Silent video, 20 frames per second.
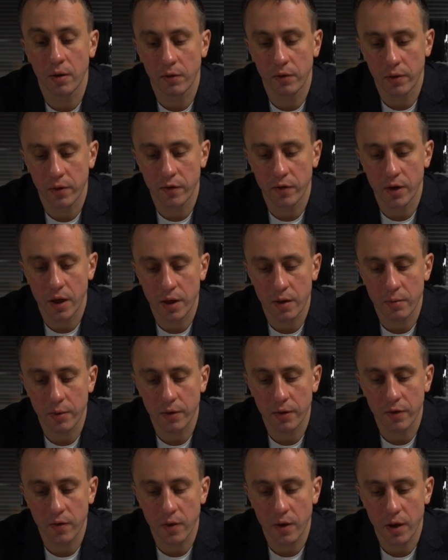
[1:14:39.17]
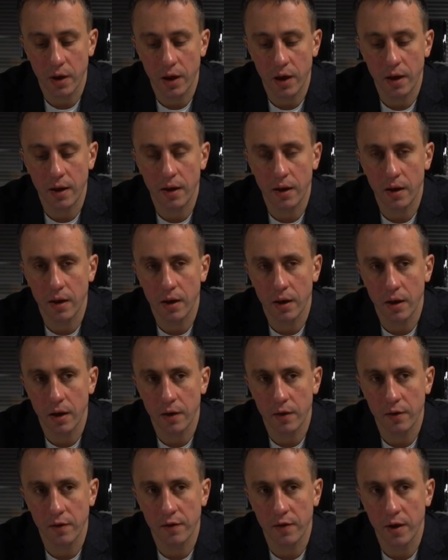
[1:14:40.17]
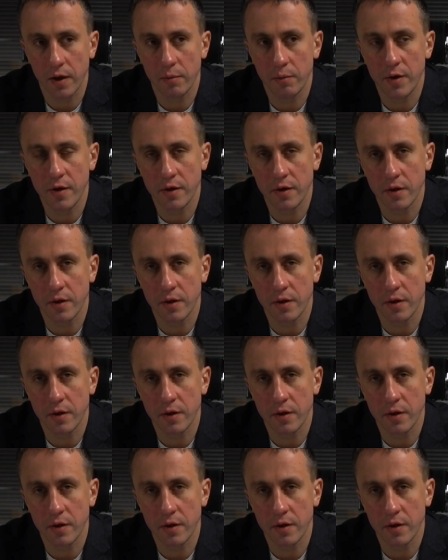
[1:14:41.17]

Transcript: of course, guys, because I understand